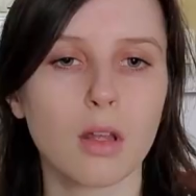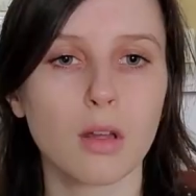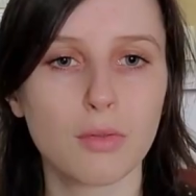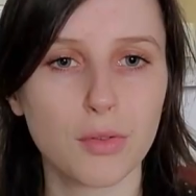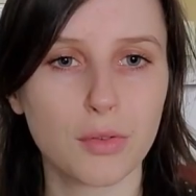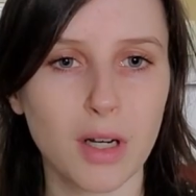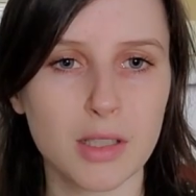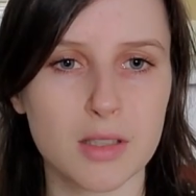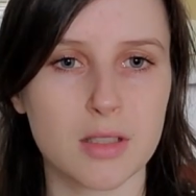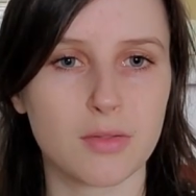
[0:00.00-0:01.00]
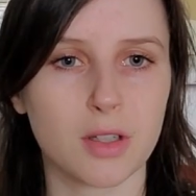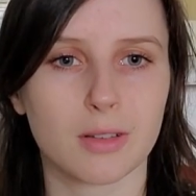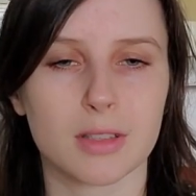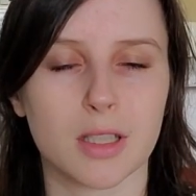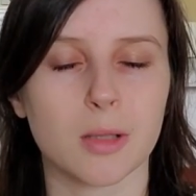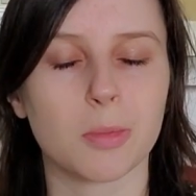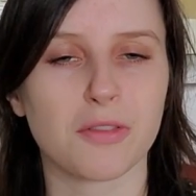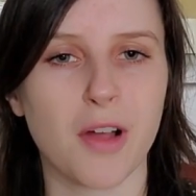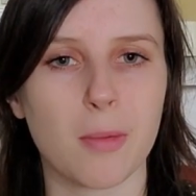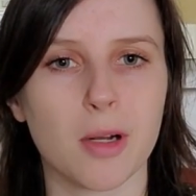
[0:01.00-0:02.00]
If you find it difficult to keep your
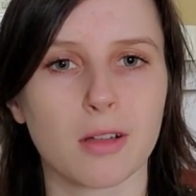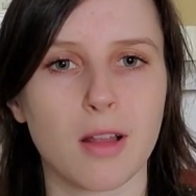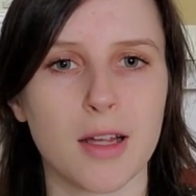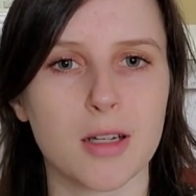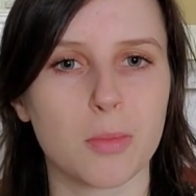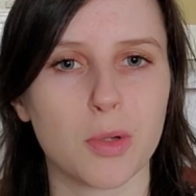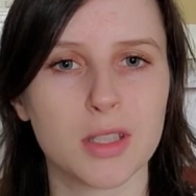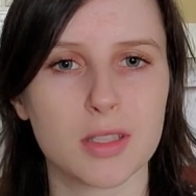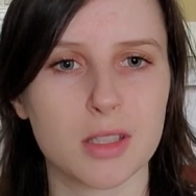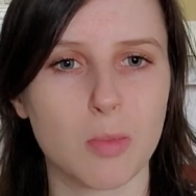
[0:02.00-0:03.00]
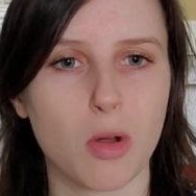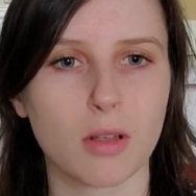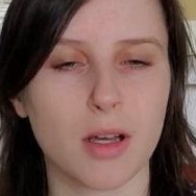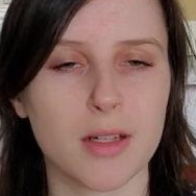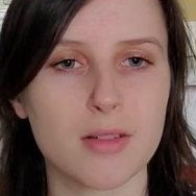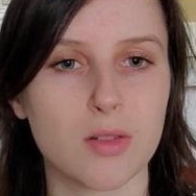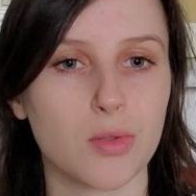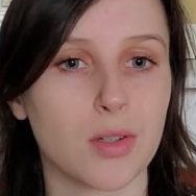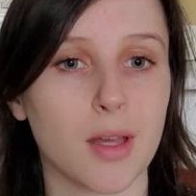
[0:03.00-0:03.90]
fabric lined up with these small lines, you can